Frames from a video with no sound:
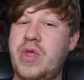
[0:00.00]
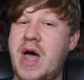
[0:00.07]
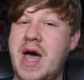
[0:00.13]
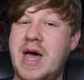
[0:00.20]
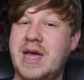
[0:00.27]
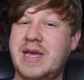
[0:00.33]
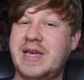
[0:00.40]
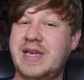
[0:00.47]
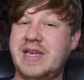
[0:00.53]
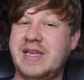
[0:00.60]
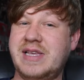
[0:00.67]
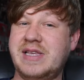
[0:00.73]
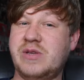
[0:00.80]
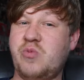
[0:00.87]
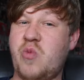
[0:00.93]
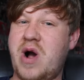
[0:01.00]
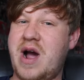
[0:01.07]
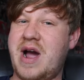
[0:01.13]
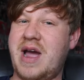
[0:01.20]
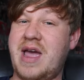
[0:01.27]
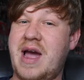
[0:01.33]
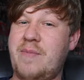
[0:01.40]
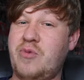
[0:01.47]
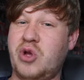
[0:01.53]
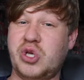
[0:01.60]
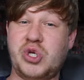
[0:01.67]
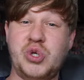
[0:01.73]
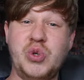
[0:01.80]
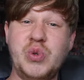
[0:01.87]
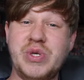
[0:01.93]
that is why I'm not
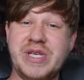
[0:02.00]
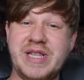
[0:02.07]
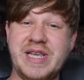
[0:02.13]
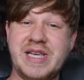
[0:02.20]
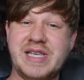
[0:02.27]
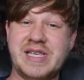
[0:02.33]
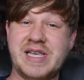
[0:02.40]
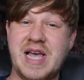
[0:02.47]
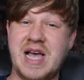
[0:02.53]
choosing this